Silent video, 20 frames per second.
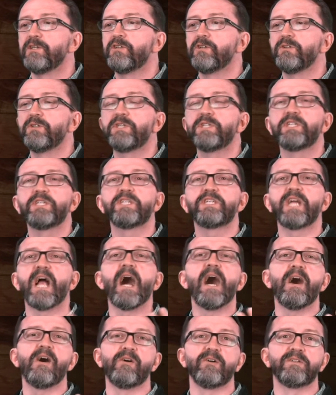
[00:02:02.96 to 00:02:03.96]
to
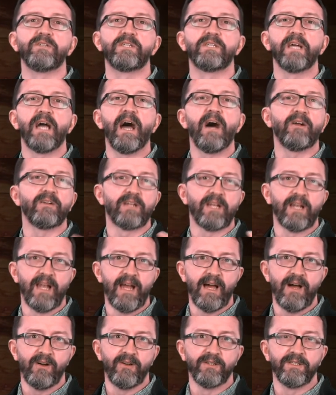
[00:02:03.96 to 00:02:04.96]
shout out
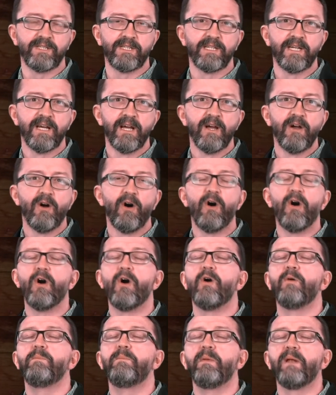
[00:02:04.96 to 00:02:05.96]
loud,
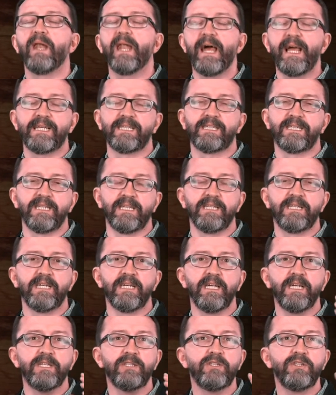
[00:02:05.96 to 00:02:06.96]
"Oh, blessed
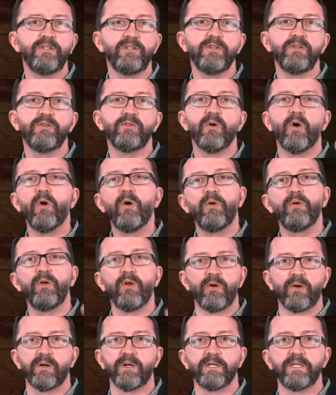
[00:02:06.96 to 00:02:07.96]
is you, O
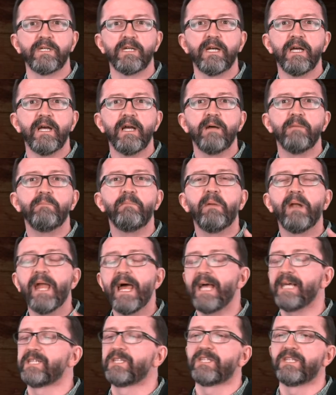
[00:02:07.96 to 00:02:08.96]
Lord.
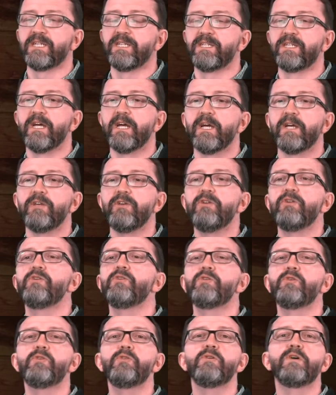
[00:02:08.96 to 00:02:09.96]
Blessed
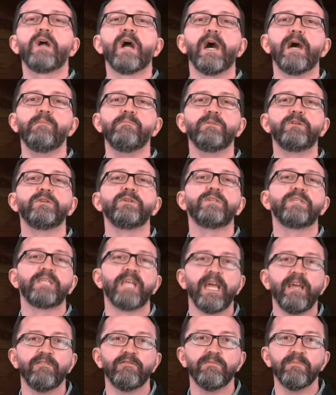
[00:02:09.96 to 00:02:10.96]
you who come to
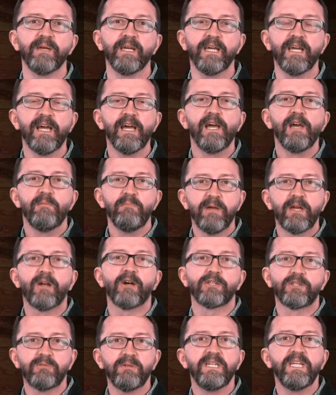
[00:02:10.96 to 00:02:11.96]
save me."
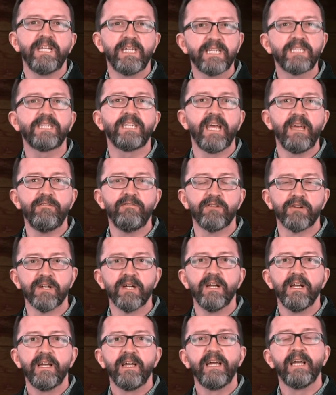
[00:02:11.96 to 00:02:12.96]
Because we need a Savior,
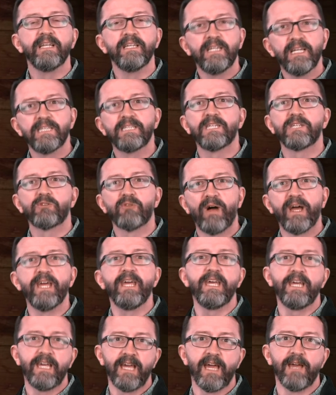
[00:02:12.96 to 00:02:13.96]
and this is why
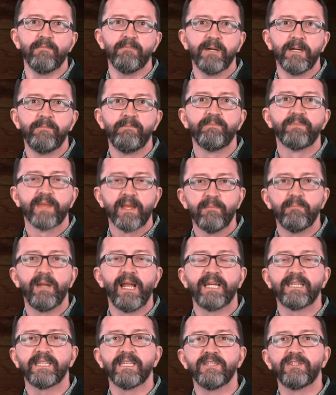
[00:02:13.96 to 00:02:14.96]
He came.
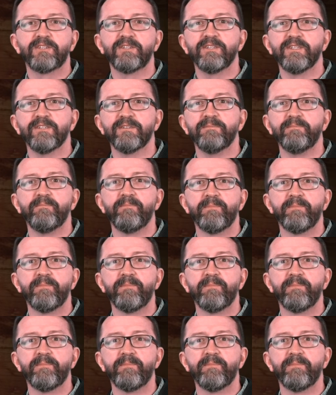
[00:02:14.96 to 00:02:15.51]
Blessings to you.